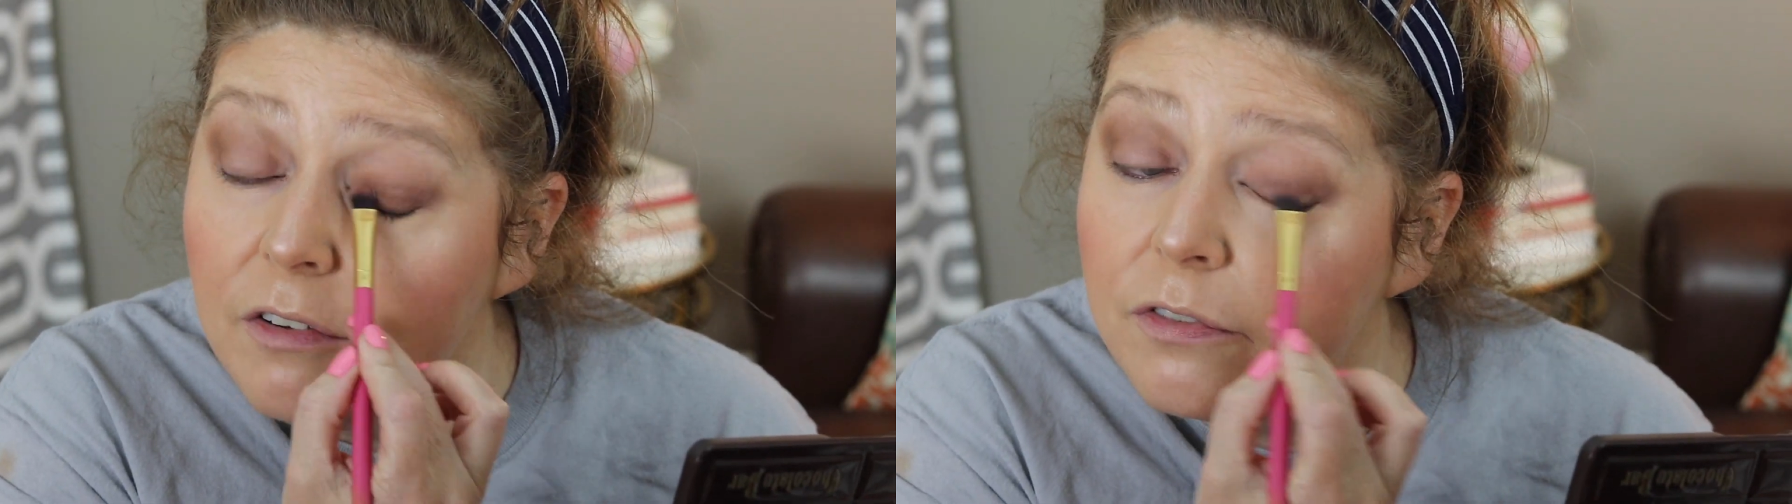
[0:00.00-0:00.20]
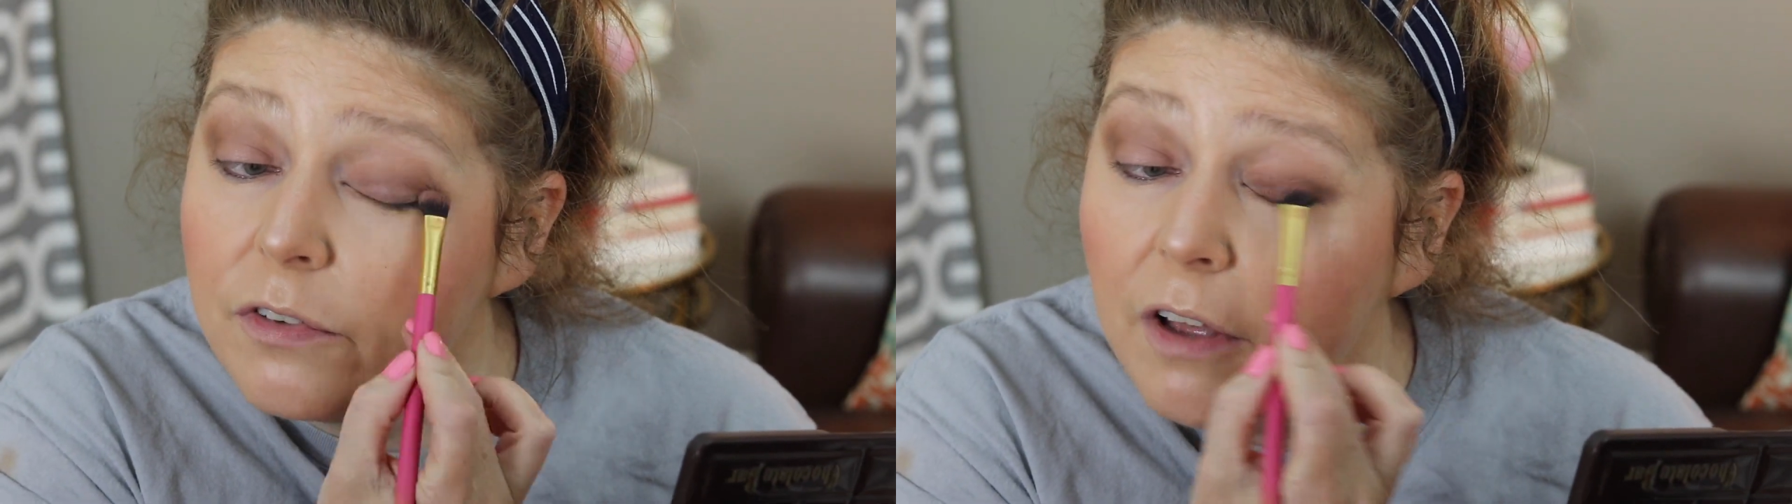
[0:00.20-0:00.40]

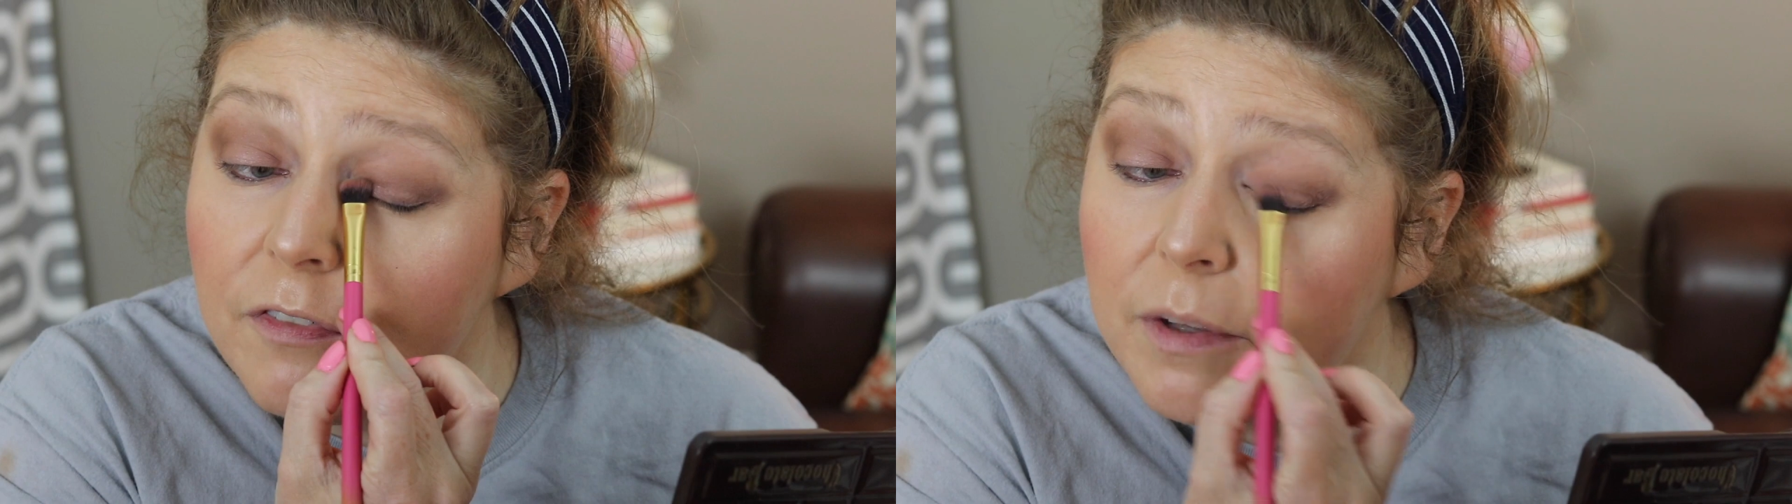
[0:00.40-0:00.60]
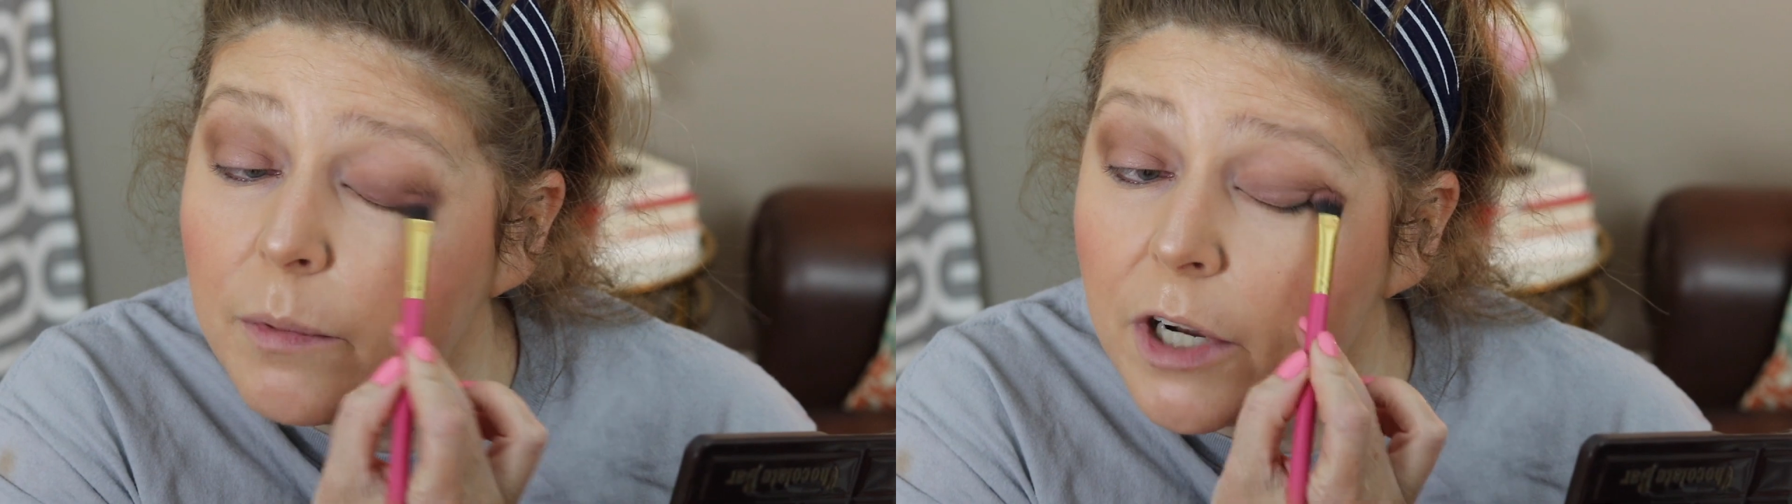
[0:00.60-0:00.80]

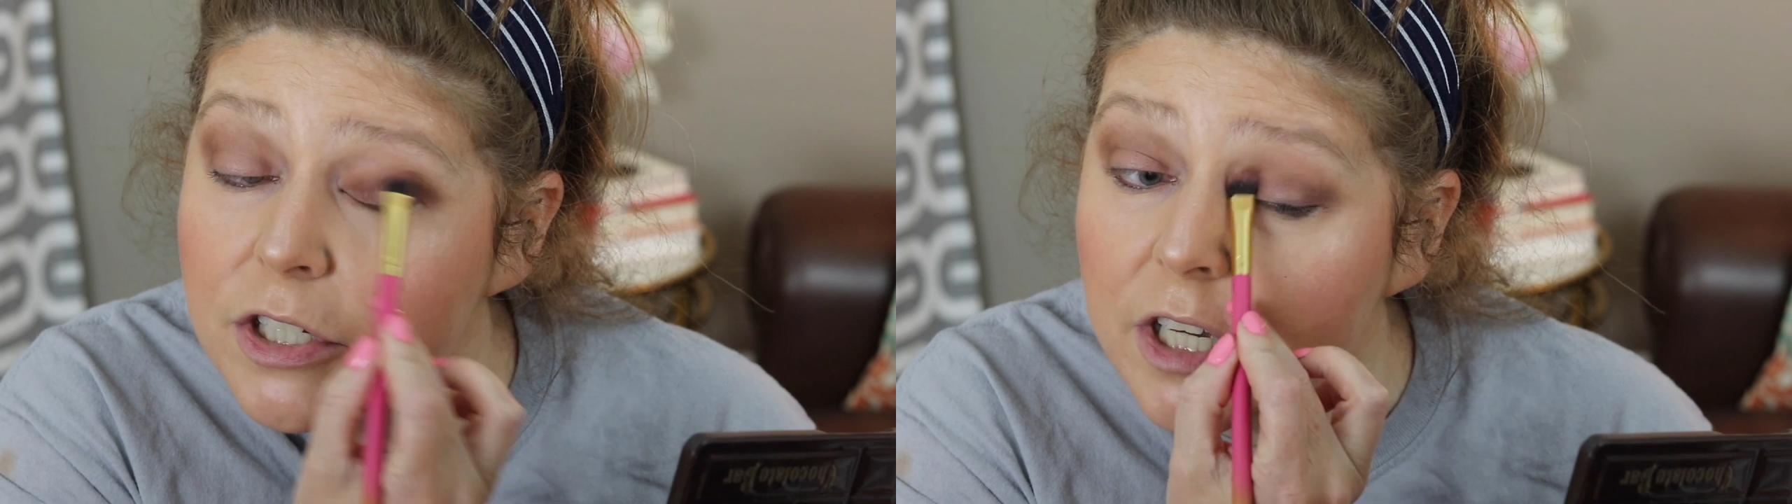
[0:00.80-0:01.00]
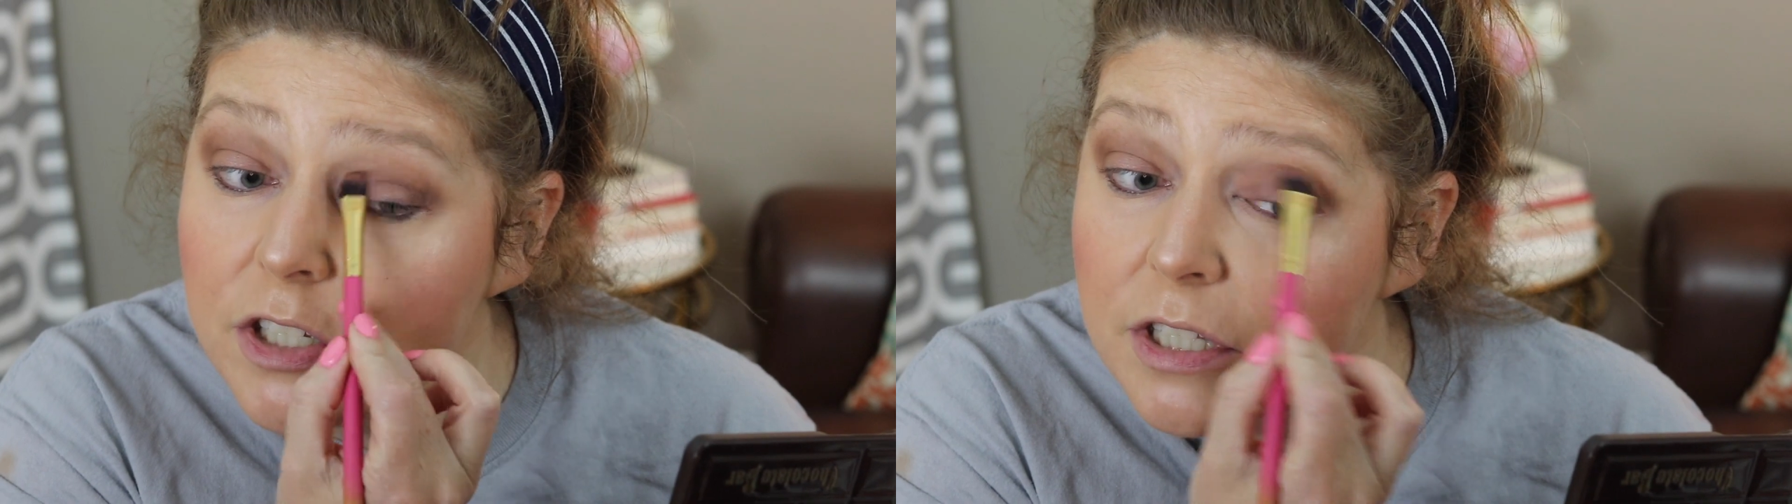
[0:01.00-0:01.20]
fluffy
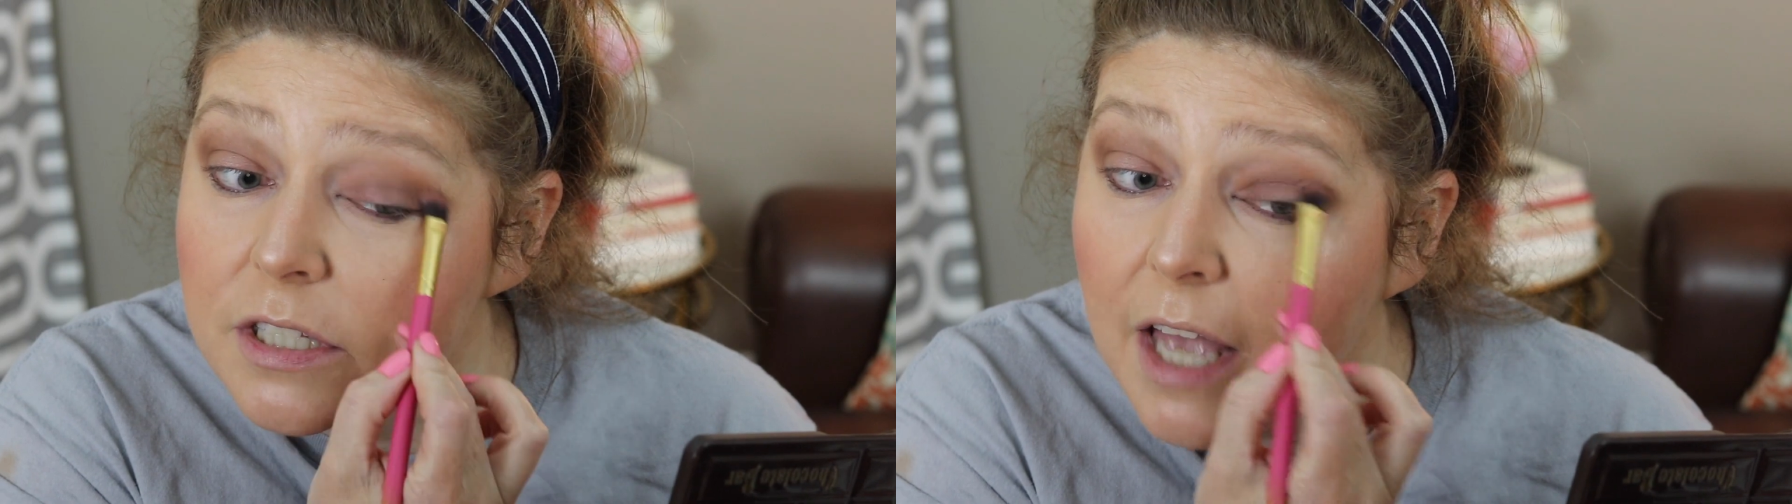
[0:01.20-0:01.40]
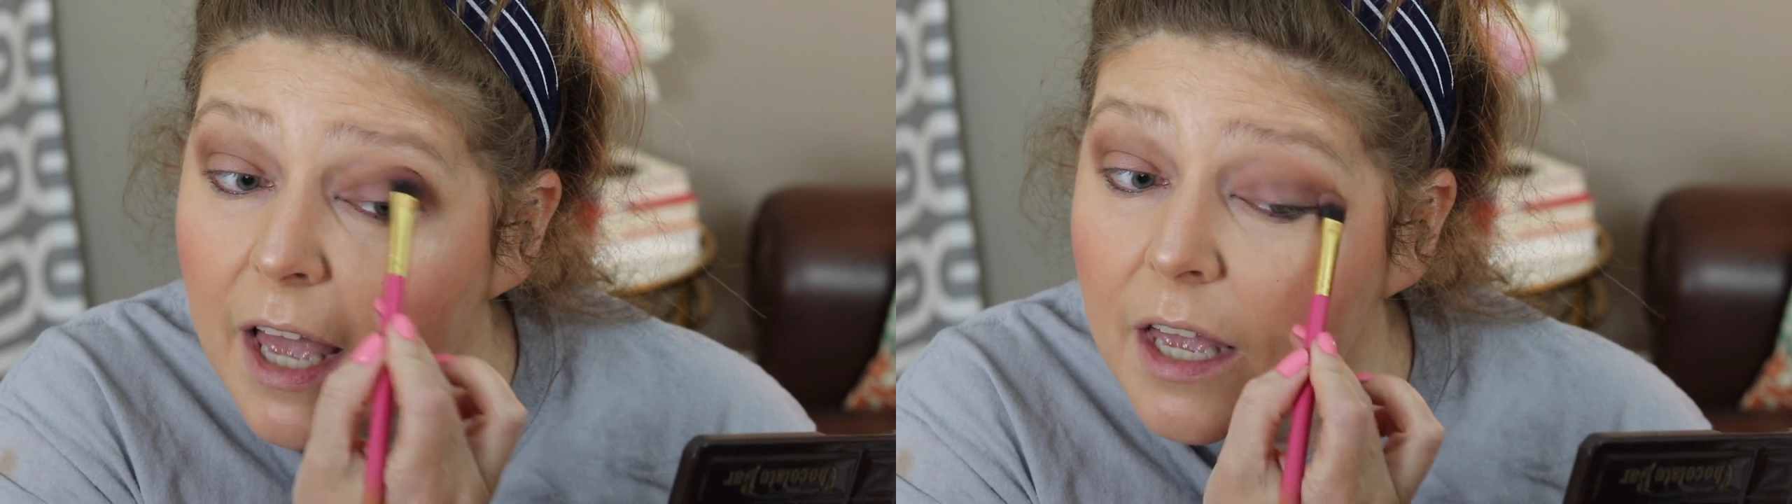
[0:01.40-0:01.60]
brush, I should
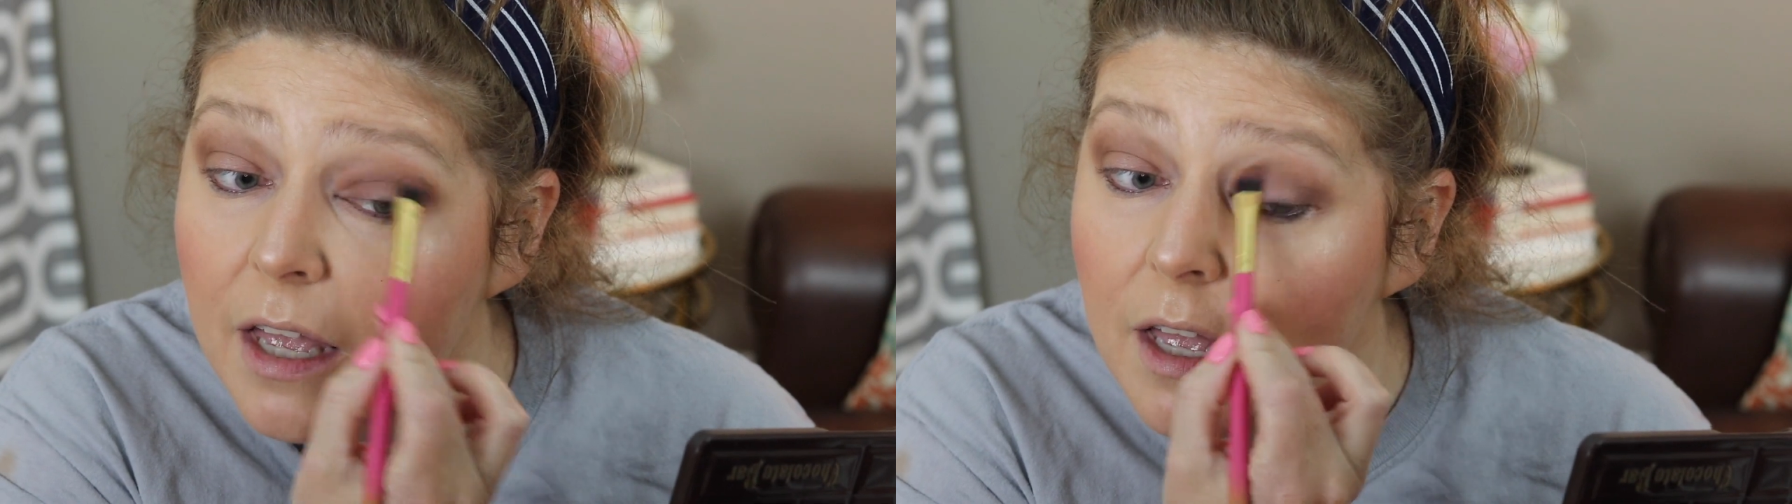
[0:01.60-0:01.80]
say.